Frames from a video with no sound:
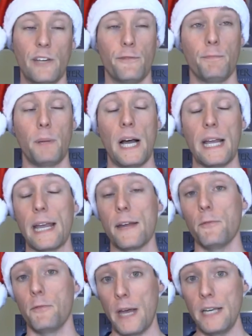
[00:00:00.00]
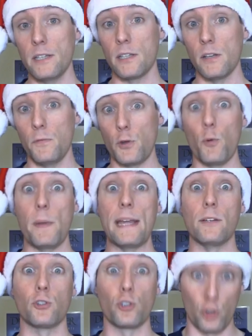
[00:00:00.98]
If by inventive you
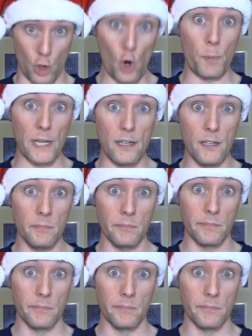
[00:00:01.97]
mean stupid.